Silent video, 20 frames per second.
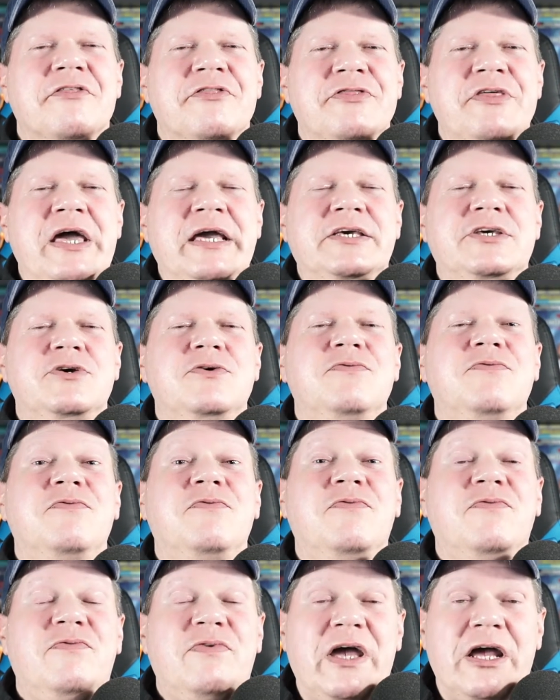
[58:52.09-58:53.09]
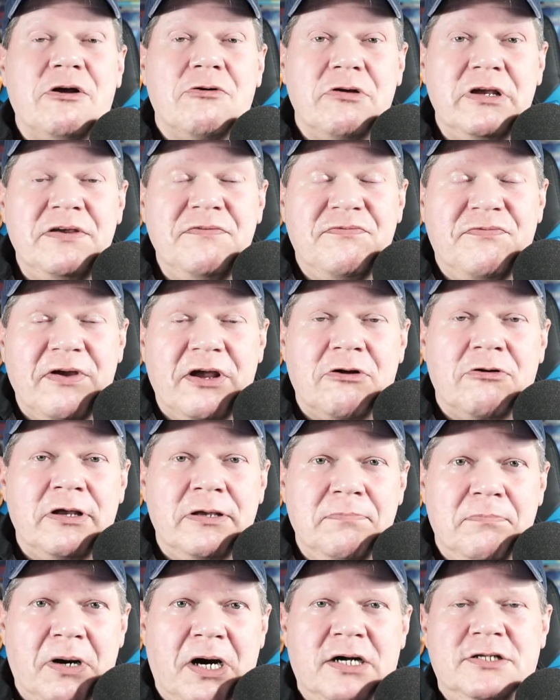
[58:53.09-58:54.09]
thank you very,
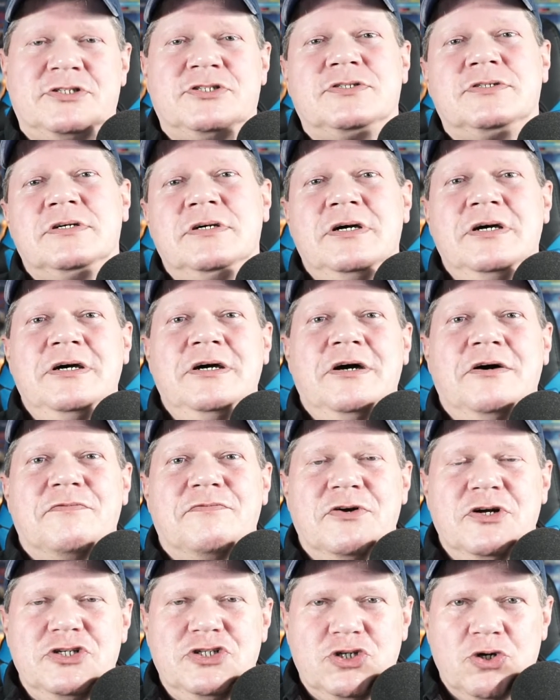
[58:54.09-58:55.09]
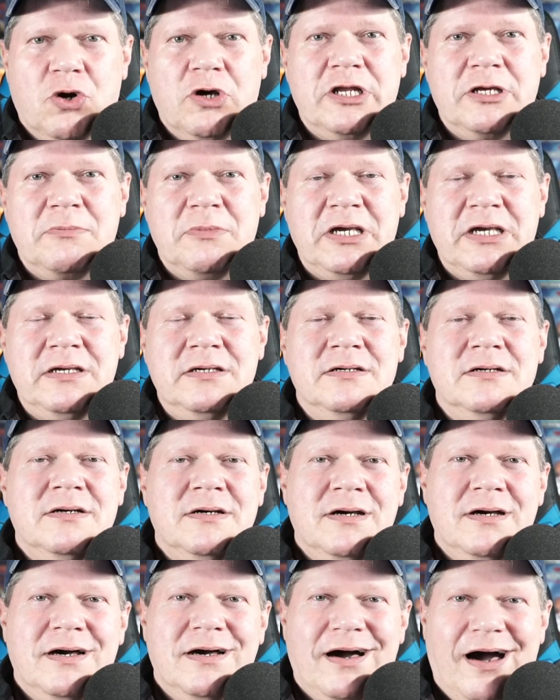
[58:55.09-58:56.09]
very much for joining me
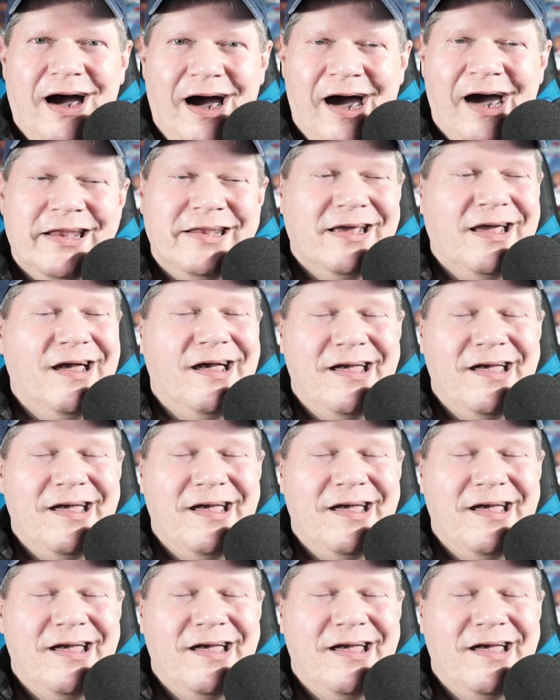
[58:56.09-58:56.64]
on